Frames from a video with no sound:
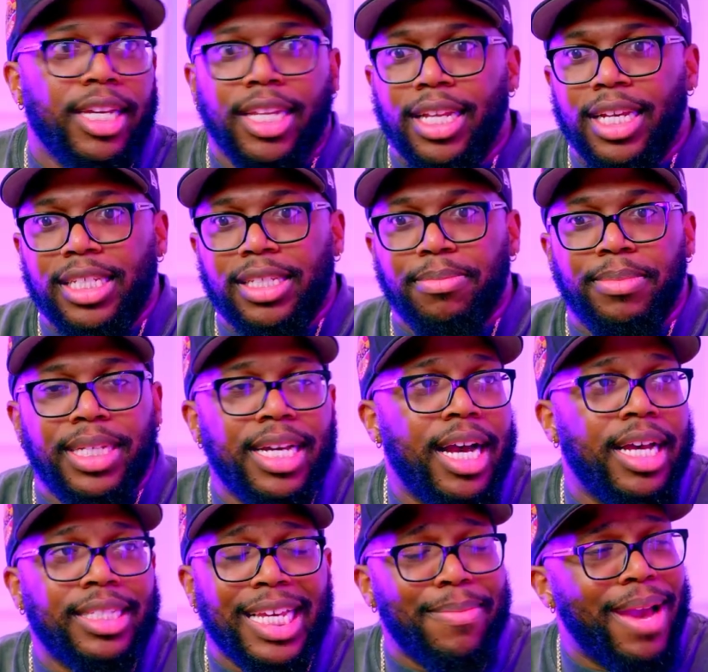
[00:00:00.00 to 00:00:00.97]
unless
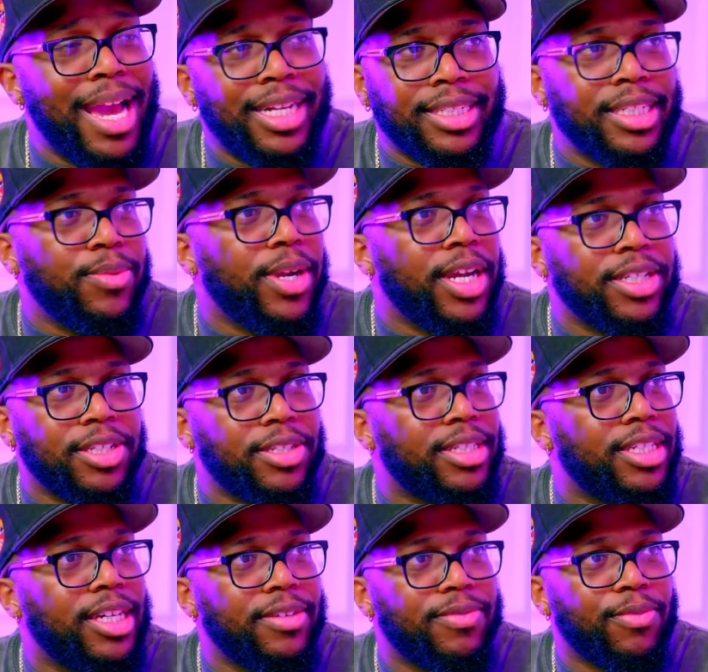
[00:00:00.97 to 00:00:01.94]
Beyonce magically wears your
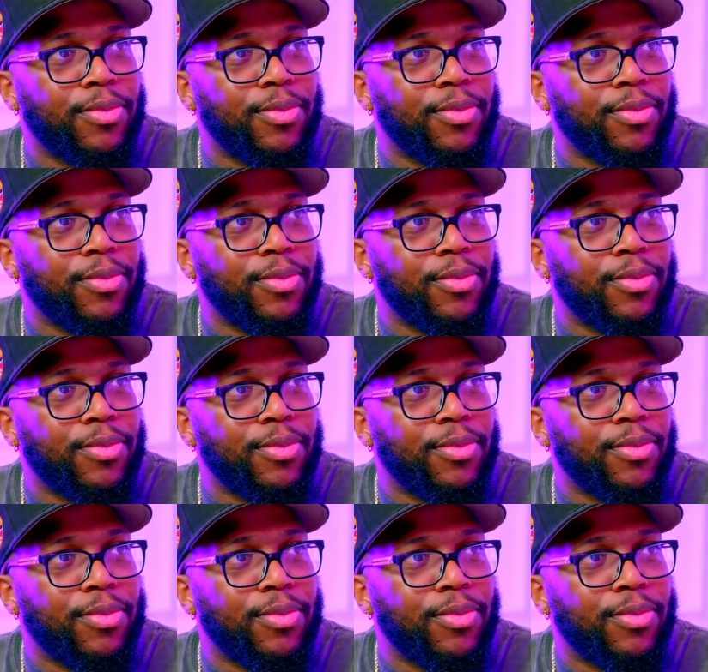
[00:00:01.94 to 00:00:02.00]
stuff